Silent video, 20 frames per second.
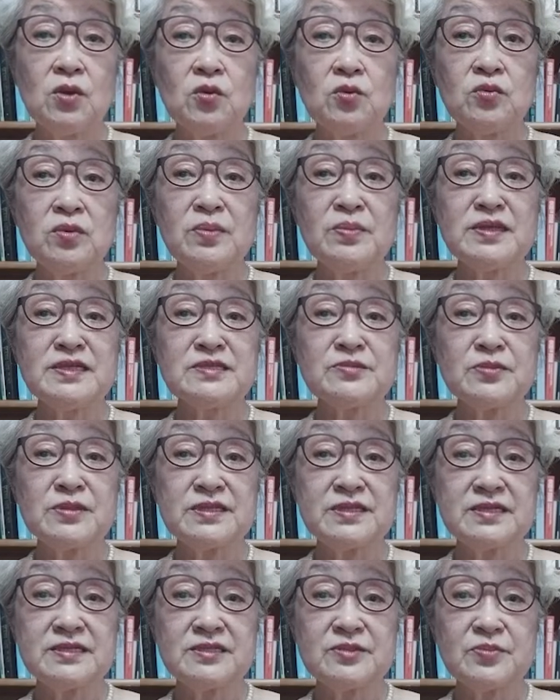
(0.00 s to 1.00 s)
Women's
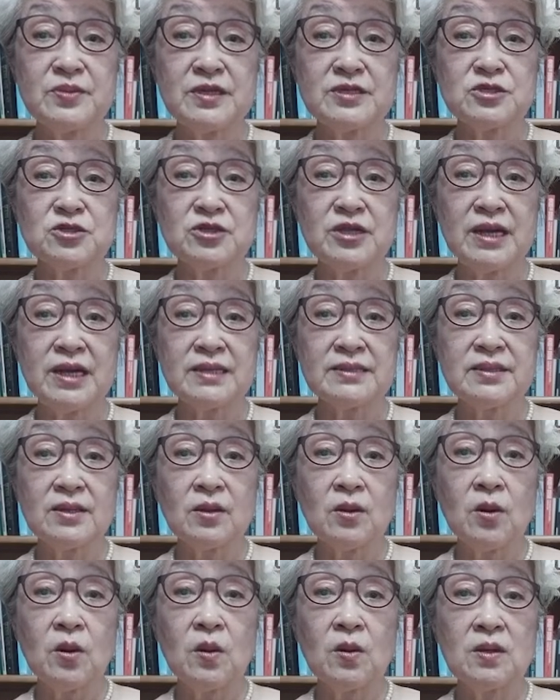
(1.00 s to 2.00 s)
participation at
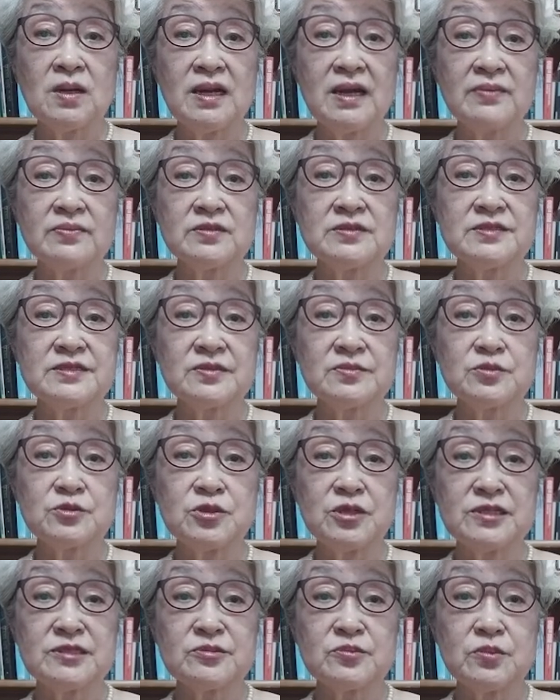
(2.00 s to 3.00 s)
all levels of
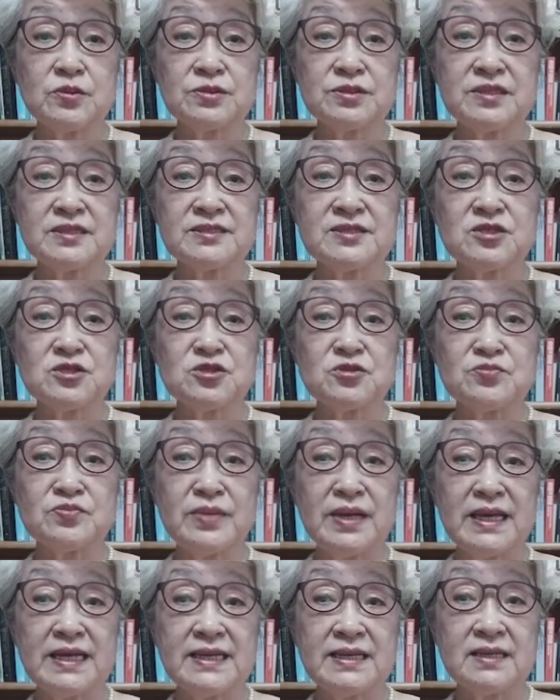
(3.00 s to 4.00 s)
transport
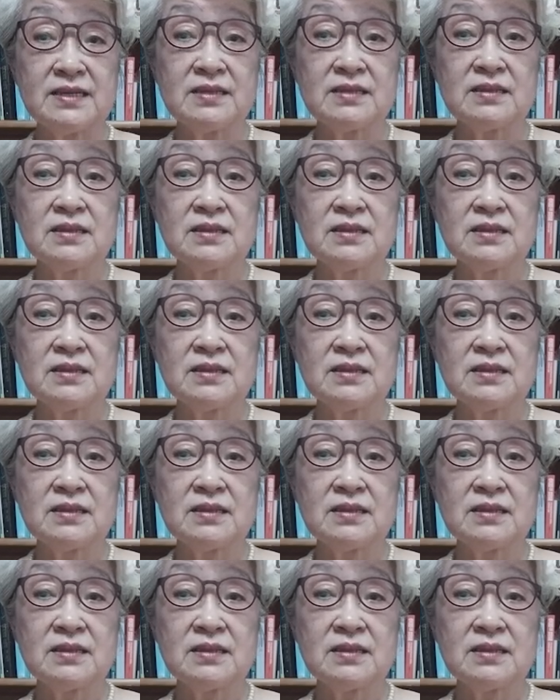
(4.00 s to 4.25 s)
decision-making,